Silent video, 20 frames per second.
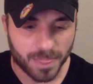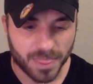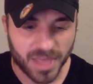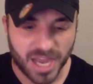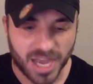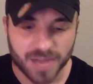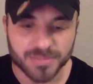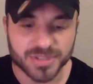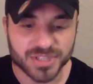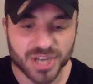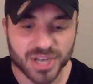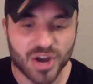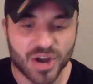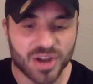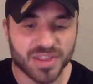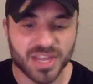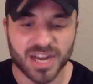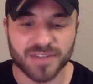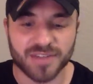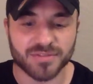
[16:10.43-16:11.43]
I'm
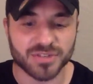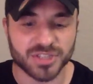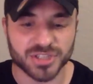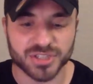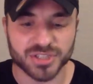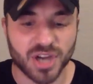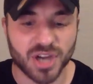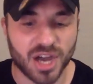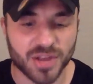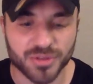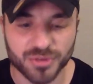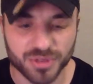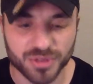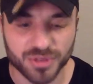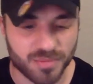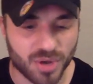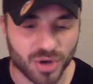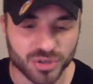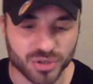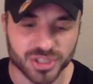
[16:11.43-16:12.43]
sorry that I've just gone through the
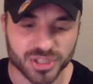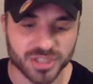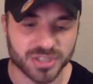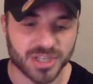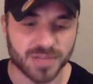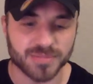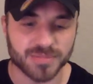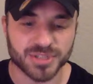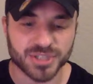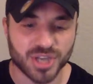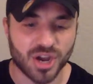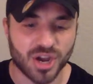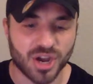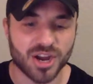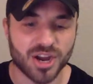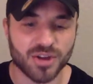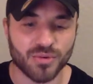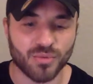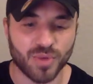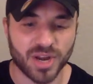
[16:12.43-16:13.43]
motions. I'm
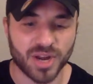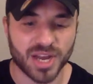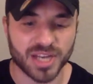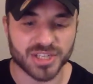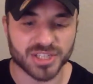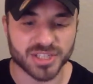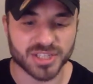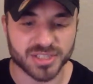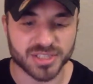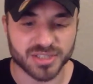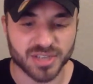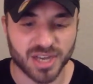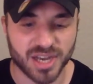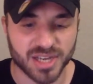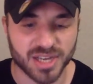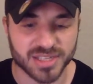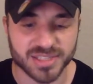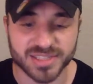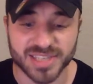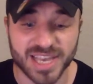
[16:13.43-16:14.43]
sorry when I just
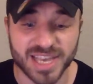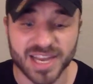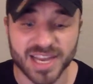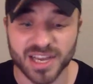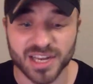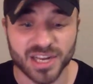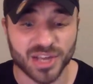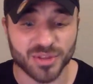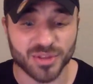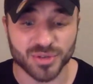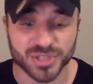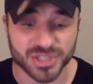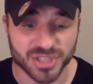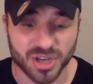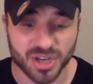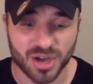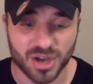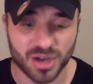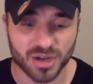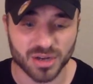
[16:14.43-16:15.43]
sang another
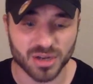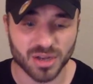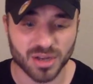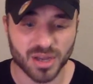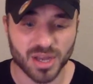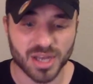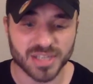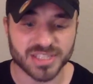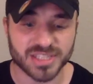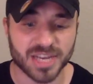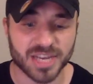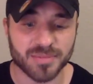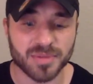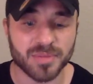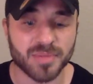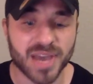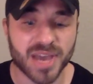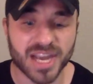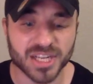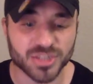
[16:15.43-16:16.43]
song. Take
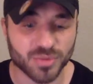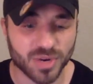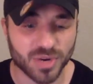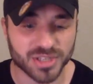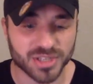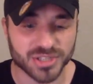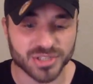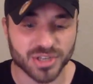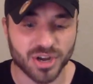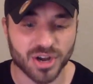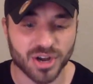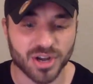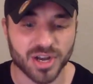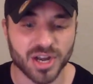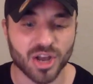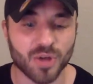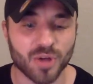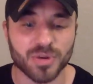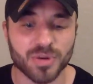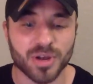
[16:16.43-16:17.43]
me back to where I started.
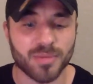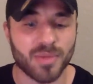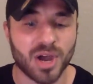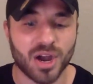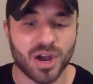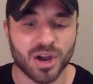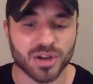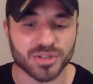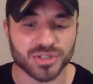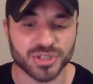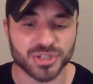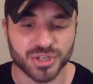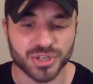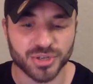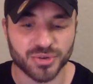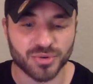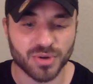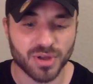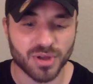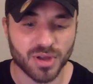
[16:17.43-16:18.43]
Open up my heart to
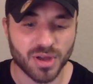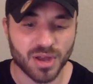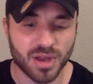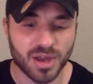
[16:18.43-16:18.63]
you.